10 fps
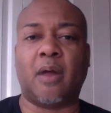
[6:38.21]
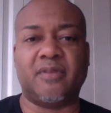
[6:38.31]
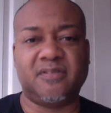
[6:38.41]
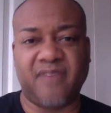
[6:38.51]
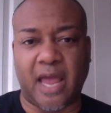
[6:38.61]
of
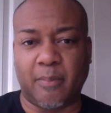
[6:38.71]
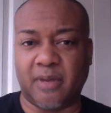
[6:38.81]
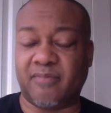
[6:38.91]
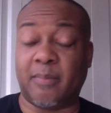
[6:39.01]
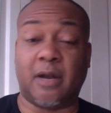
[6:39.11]
this family,
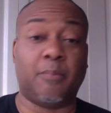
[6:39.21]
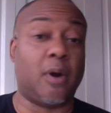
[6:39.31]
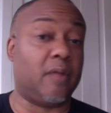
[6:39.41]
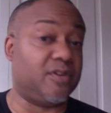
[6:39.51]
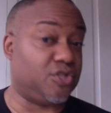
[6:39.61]
if I'm not a
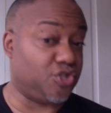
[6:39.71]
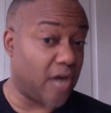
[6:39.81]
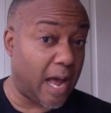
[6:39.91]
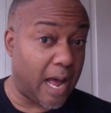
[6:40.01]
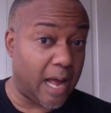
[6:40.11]
part of this
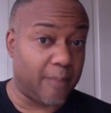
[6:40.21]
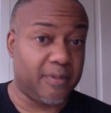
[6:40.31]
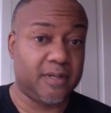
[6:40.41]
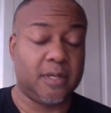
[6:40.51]
job,